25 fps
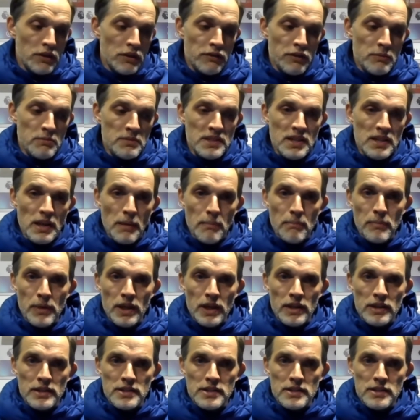give him some
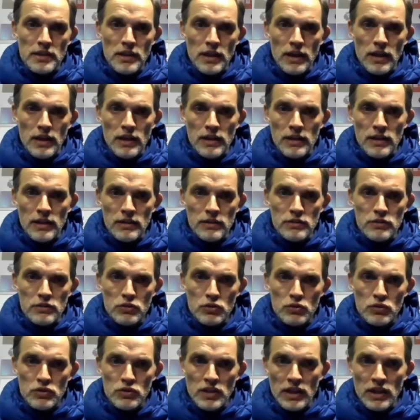minutes and
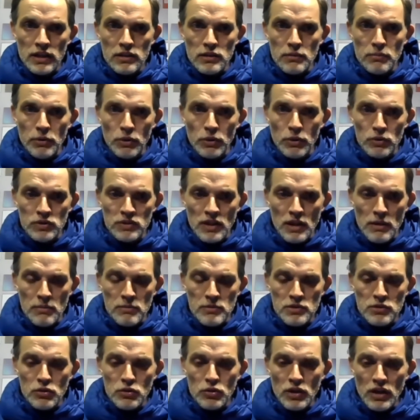to take the both
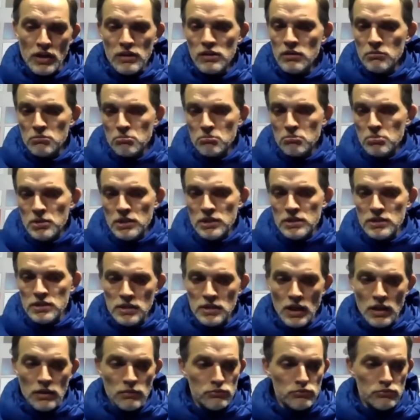games together. But
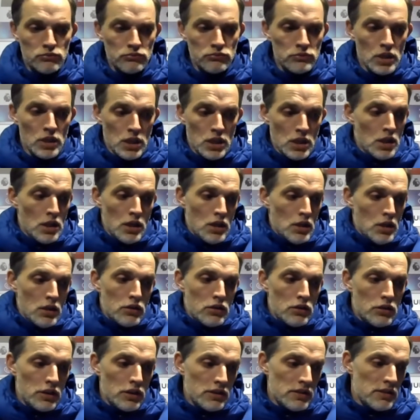yeah,
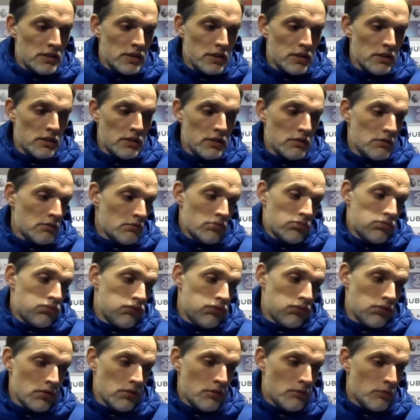this
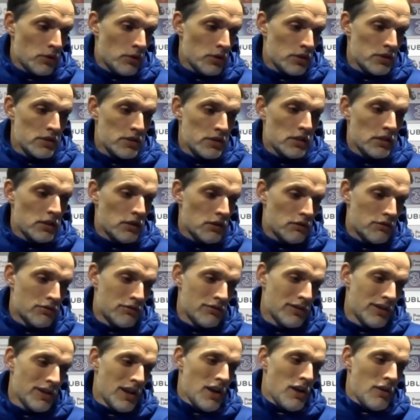was an
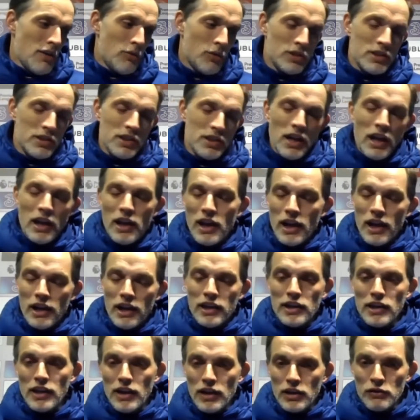
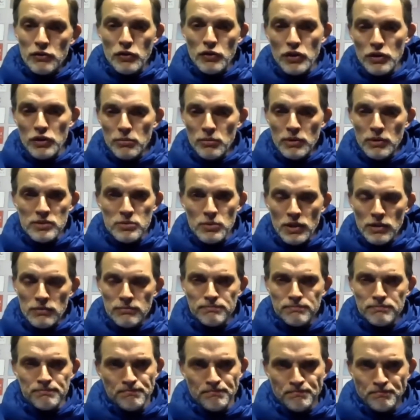unlucky night for him as
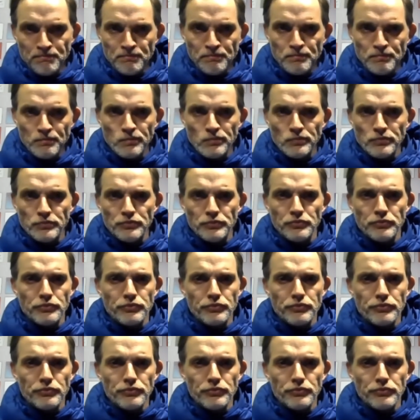well. Last